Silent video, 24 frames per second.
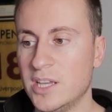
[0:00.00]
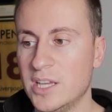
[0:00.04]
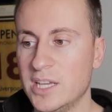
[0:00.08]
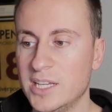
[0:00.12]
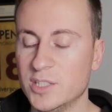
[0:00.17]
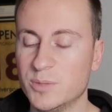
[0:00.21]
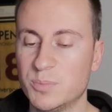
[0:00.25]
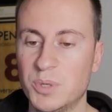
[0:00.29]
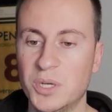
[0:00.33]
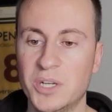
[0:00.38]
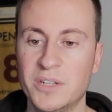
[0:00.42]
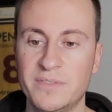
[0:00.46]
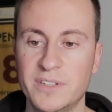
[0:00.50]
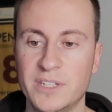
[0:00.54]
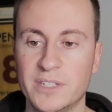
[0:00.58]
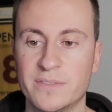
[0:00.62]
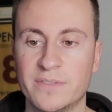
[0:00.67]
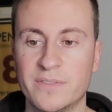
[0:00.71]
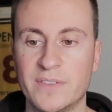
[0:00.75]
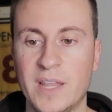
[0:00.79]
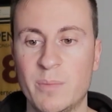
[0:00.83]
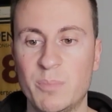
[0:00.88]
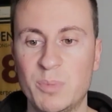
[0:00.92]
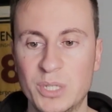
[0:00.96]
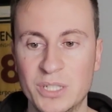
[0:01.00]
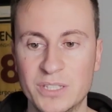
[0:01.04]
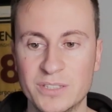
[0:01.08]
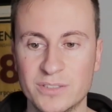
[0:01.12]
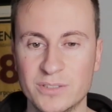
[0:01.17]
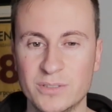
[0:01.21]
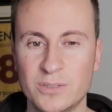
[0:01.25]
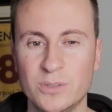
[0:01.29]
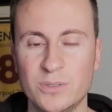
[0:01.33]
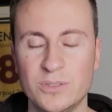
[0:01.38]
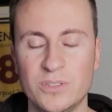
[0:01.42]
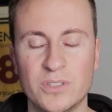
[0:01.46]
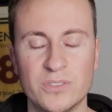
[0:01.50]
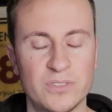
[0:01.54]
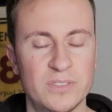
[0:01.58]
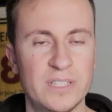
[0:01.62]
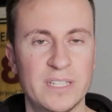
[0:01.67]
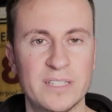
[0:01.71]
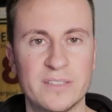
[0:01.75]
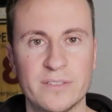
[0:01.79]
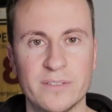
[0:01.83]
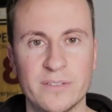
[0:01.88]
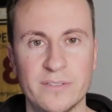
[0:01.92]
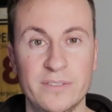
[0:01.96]
It's perfect for that person who doesn't
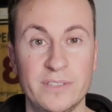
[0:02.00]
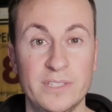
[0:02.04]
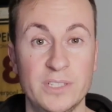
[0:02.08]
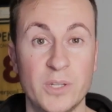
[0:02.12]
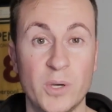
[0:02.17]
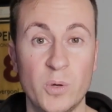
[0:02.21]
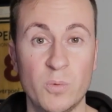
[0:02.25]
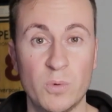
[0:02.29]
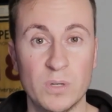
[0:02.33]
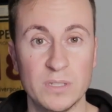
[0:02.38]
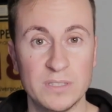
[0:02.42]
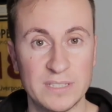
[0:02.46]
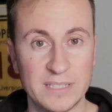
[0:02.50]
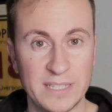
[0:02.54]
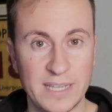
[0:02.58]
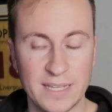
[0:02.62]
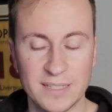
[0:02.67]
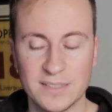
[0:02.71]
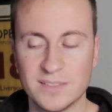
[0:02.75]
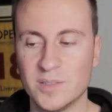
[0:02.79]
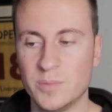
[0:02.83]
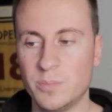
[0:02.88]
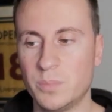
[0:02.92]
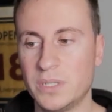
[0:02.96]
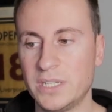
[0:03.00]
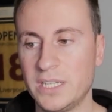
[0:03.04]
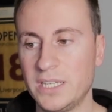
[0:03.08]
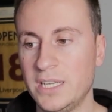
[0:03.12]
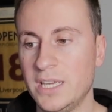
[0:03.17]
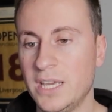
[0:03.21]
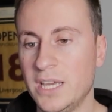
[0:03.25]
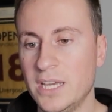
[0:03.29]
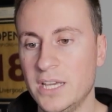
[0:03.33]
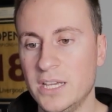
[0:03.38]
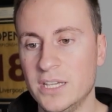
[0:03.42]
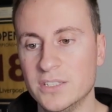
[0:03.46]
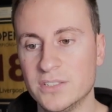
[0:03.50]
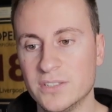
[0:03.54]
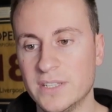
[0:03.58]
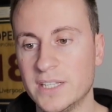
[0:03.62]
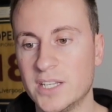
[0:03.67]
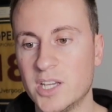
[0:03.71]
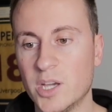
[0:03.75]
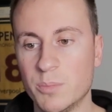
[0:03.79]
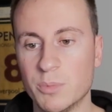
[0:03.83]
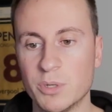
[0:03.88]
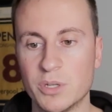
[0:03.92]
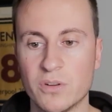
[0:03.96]
necessarily know what to get somebody, so they
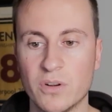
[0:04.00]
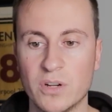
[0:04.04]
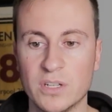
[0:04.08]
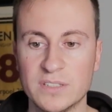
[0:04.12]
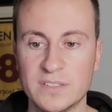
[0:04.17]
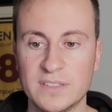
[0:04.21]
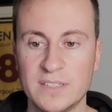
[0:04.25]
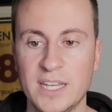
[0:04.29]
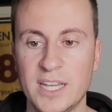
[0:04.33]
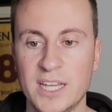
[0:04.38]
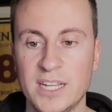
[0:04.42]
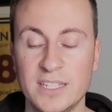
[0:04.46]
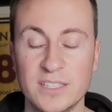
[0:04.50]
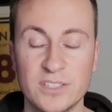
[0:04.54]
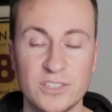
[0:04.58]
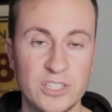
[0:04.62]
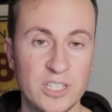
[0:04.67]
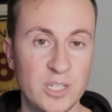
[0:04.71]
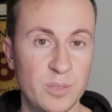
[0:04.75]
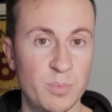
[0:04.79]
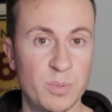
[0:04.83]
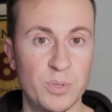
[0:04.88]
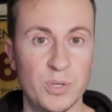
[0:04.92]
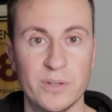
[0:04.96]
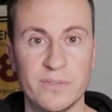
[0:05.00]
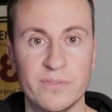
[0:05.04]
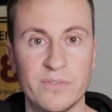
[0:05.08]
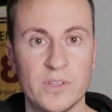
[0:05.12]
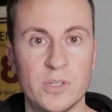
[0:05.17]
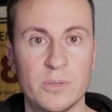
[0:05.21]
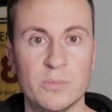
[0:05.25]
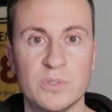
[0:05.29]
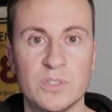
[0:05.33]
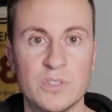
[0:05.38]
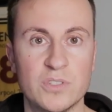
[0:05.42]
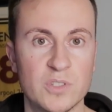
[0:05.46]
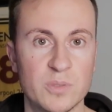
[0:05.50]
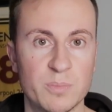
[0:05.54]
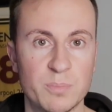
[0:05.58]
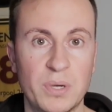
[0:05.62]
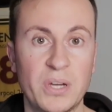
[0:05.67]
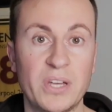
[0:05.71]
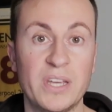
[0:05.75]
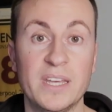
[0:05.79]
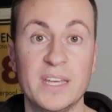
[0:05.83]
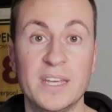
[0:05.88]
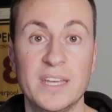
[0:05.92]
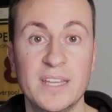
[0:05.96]
come across it and it's cheap enough for them to just
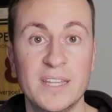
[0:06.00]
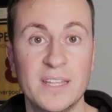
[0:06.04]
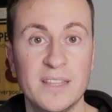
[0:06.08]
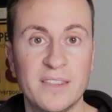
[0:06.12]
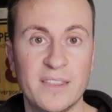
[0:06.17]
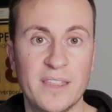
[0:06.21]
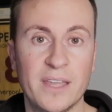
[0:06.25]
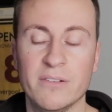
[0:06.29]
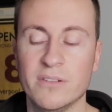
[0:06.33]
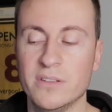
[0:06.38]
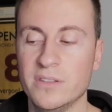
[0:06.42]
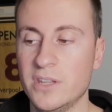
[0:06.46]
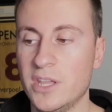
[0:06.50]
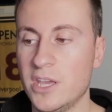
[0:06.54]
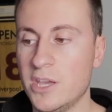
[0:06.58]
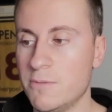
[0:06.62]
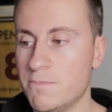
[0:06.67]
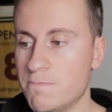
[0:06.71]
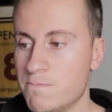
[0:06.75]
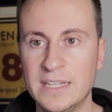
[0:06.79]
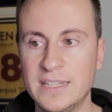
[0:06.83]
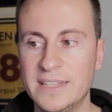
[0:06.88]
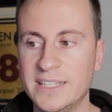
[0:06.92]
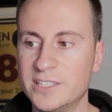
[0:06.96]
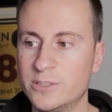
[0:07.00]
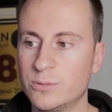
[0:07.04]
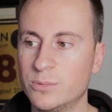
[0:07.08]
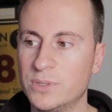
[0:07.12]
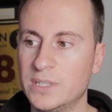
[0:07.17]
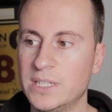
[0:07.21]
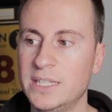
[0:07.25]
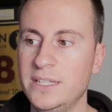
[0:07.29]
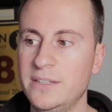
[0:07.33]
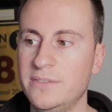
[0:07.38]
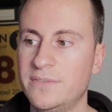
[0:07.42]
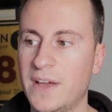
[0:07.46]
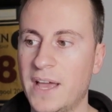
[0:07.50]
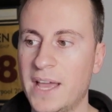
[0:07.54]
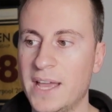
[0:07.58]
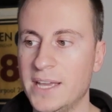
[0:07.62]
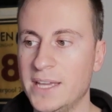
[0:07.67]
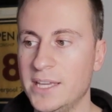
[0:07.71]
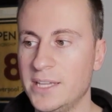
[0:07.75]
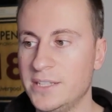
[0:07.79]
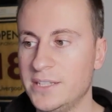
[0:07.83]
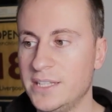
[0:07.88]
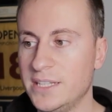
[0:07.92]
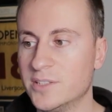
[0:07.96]
buy it there and then. This would leave
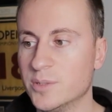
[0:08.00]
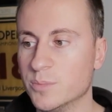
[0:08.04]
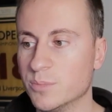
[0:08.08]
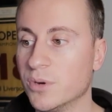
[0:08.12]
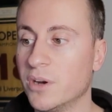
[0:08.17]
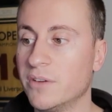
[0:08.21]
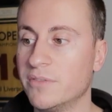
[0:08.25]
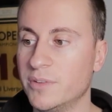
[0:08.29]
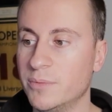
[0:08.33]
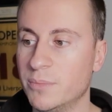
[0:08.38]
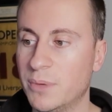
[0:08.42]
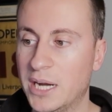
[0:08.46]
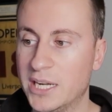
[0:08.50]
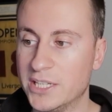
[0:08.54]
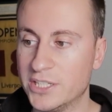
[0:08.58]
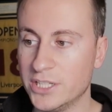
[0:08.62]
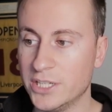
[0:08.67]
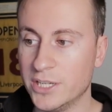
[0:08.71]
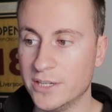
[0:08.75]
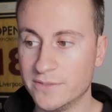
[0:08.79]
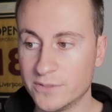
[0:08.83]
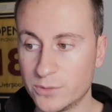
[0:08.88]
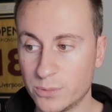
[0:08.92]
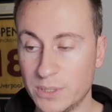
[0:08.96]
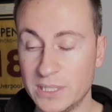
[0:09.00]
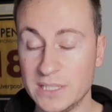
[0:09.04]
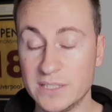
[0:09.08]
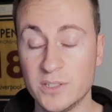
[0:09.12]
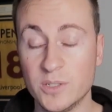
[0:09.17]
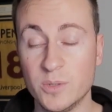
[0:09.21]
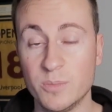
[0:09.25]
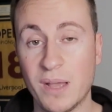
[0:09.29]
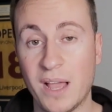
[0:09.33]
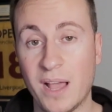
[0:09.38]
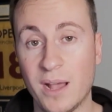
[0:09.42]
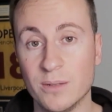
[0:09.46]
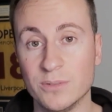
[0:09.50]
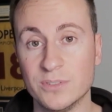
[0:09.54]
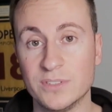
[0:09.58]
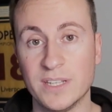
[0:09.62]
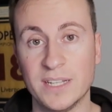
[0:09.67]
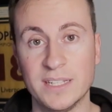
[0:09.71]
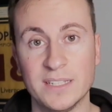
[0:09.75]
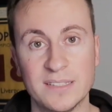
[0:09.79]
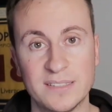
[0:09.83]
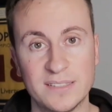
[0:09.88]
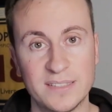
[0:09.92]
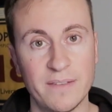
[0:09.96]
a decent profit margin of
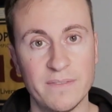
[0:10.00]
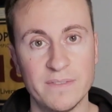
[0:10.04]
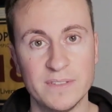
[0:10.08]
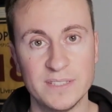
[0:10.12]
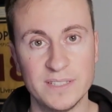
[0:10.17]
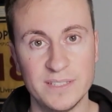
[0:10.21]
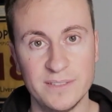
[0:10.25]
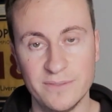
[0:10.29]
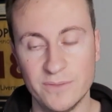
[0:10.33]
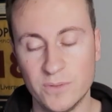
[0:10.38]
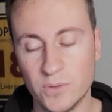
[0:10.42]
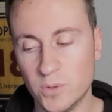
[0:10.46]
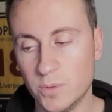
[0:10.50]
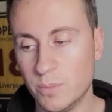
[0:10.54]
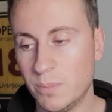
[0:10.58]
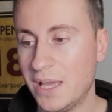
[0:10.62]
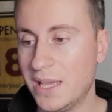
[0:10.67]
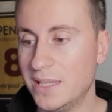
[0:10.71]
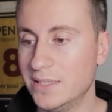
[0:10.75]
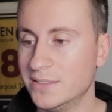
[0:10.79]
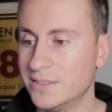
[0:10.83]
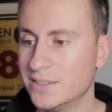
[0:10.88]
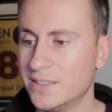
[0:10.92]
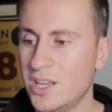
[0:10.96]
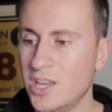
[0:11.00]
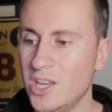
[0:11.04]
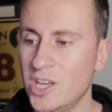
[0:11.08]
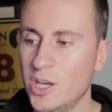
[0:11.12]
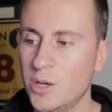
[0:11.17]
£22.74.